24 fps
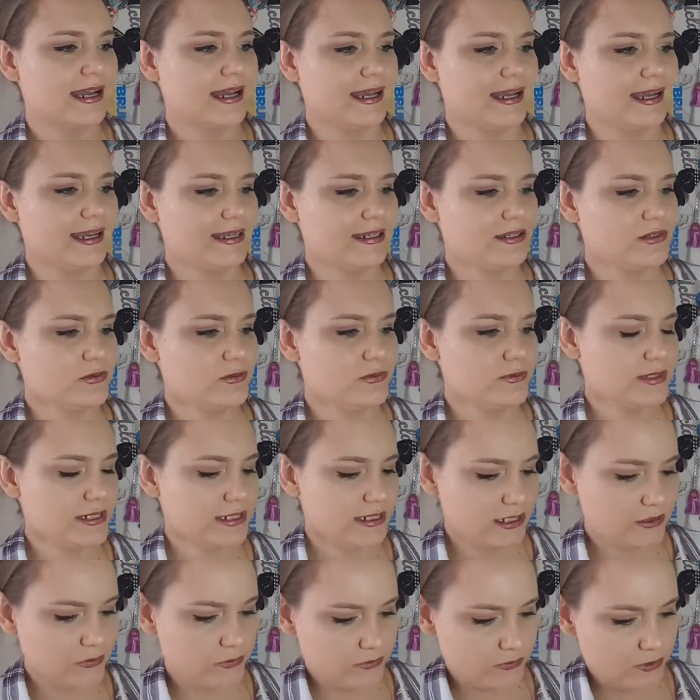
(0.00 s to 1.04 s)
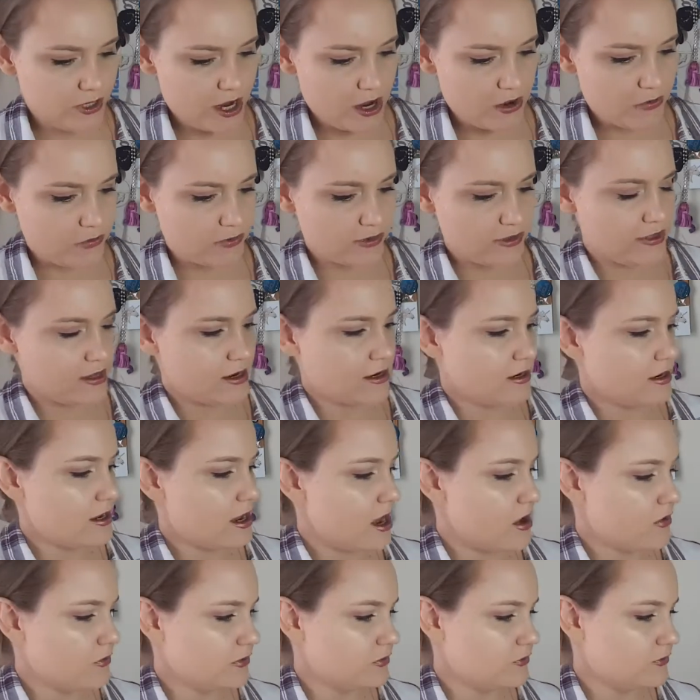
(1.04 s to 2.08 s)
I don't really know where they're
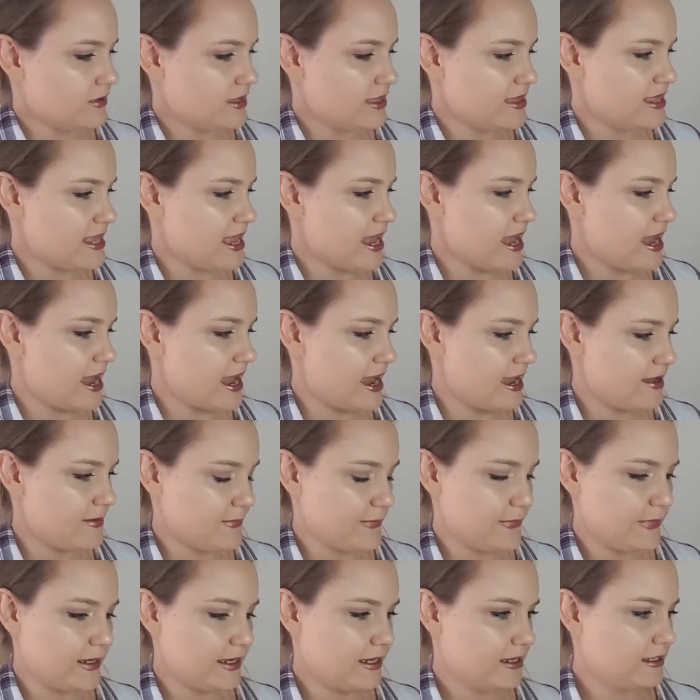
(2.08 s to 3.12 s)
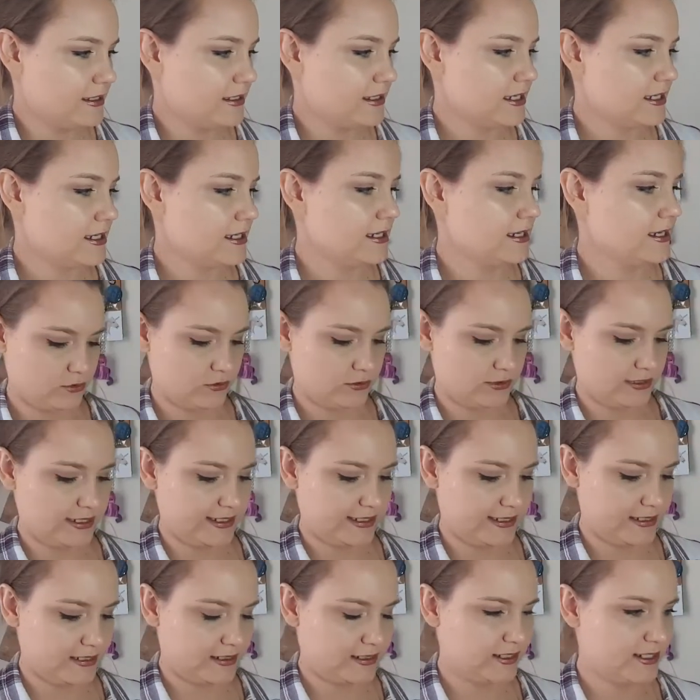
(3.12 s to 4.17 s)
going with that, but
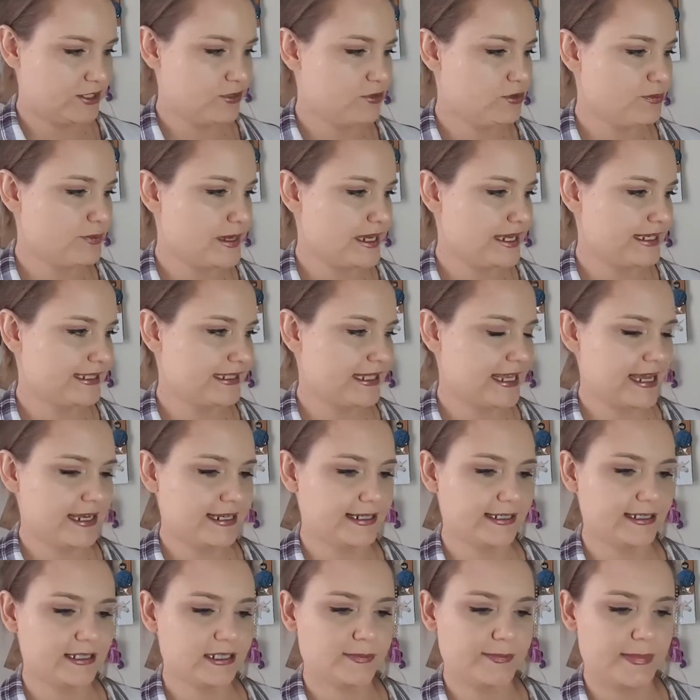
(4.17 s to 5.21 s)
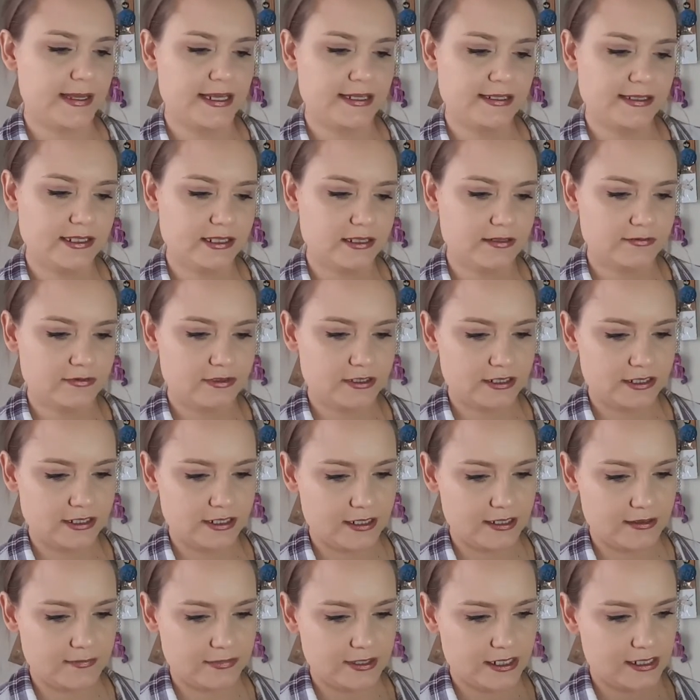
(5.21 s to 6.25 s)
is the toothpaste like expensive or
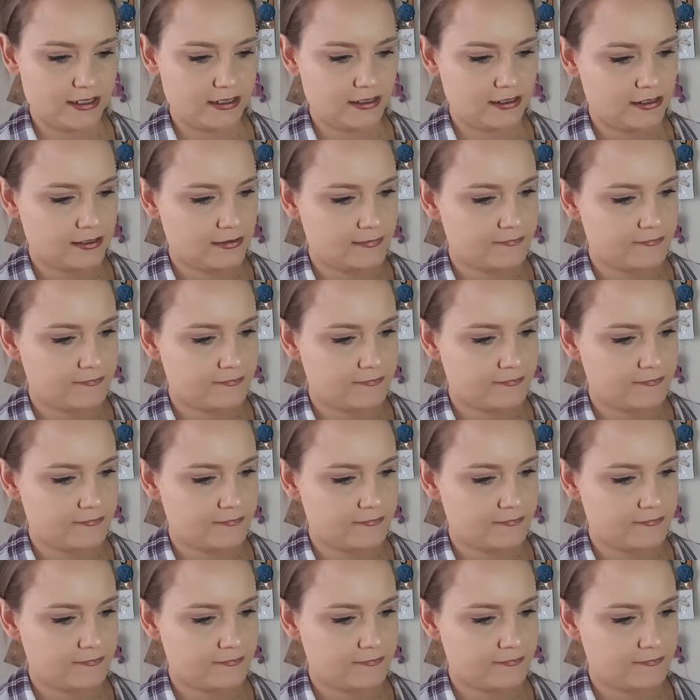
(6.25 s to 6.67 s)
something?